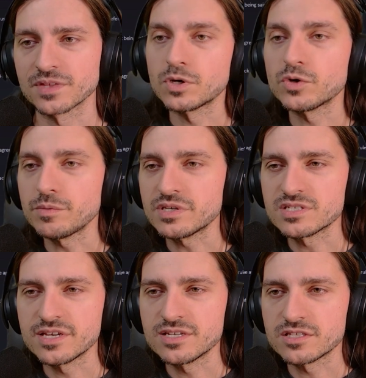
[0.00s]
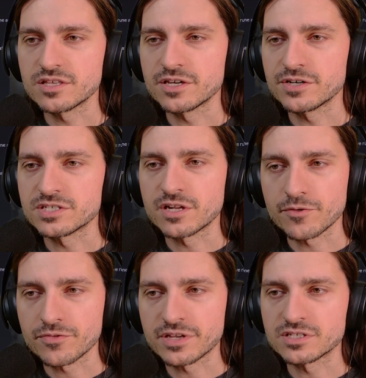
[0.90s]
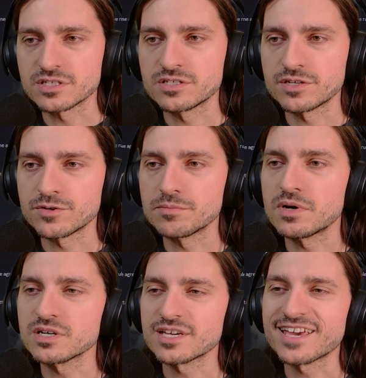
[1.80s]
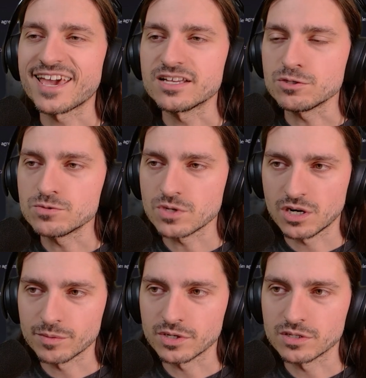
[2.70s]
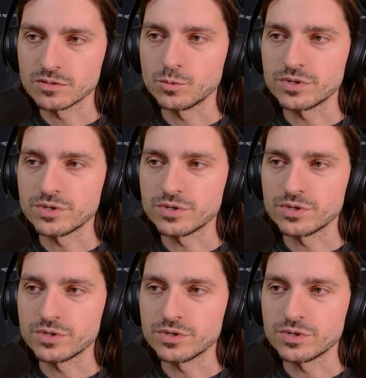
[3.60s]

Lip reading: Bohemia says that there is another thing to consider. The monk can't use armor.